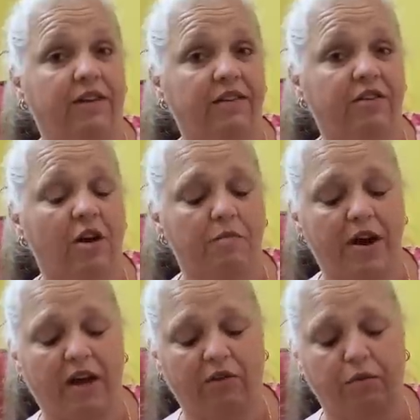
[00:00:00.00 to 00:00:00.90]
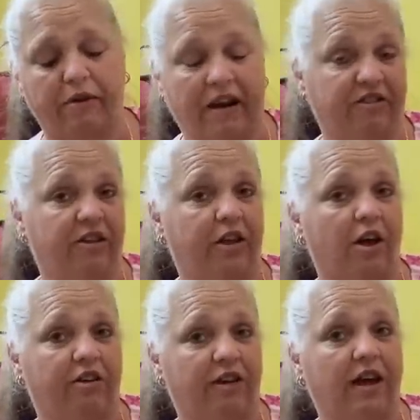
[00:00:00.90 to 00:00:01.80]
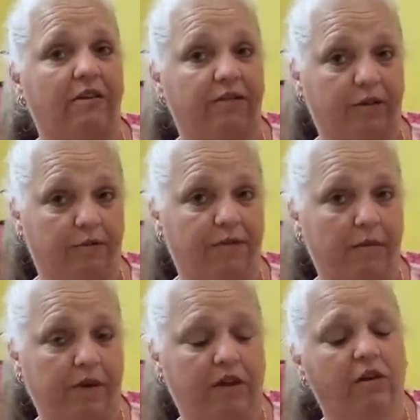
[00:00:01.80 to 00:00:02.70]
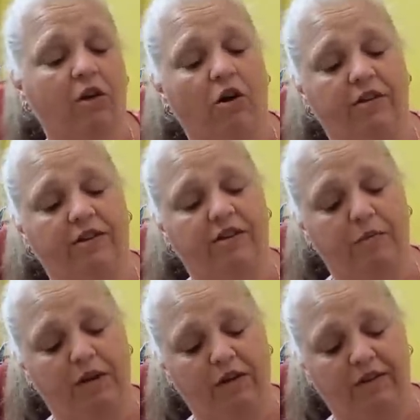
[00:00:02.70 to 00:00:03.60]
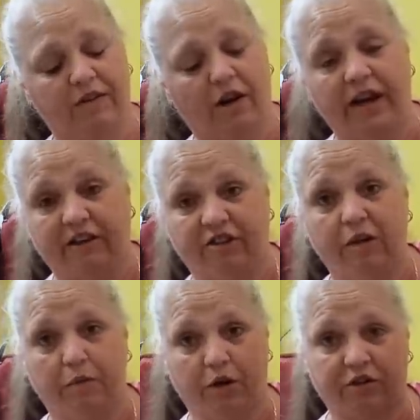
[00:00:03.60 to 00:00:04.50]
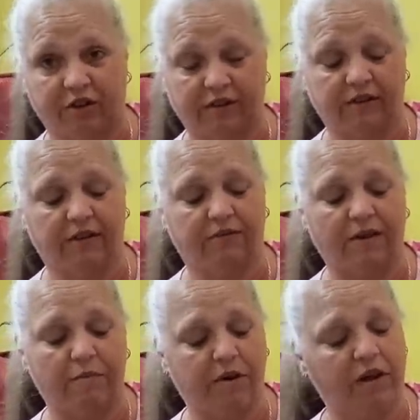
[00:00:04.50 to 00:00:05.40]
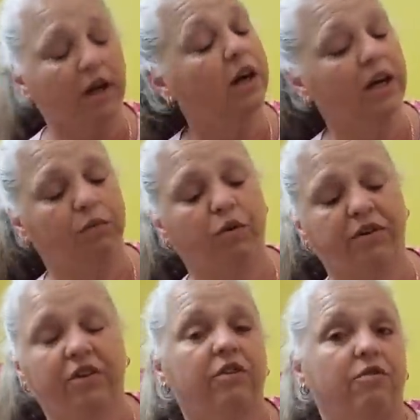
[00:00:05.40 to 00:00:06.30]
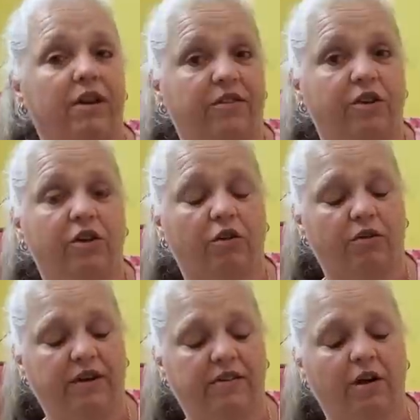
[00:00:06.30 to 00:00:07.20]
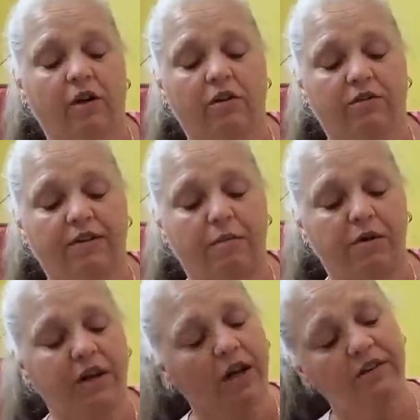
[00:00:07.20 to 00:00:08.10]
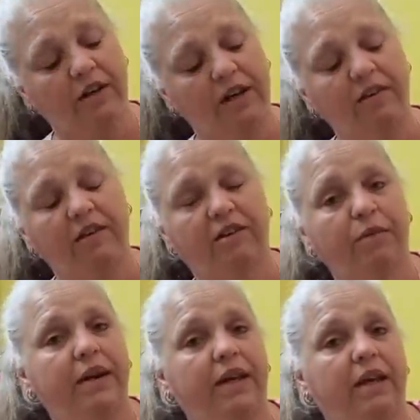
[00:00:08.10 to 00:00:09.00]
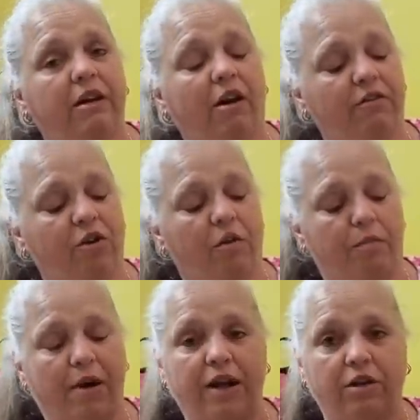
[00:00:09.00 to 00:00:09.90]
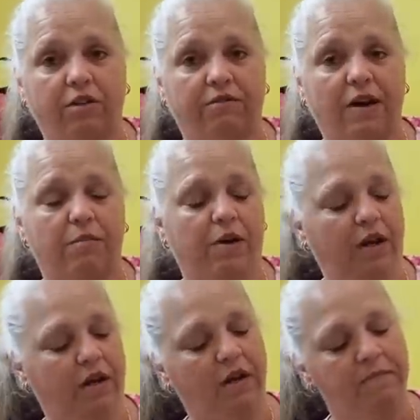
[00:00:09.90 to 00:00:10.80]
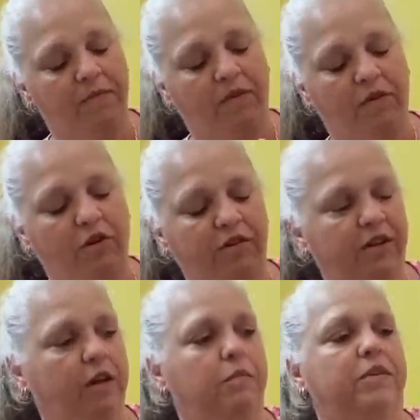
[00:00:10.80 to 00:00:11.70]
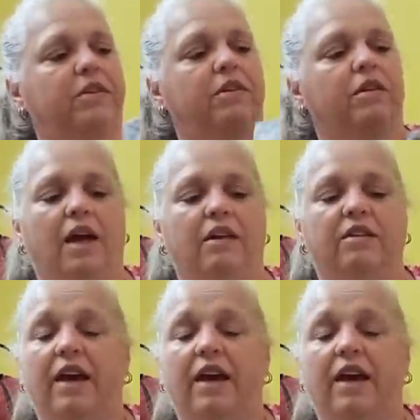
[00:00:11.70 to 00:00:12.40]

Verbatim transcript: this time round, we're actually going to have some fabric costs because I actually purchased this fabric. It wasn't a rescued or recycled fabric. So in this one here, I've got brand new fabric, new zips and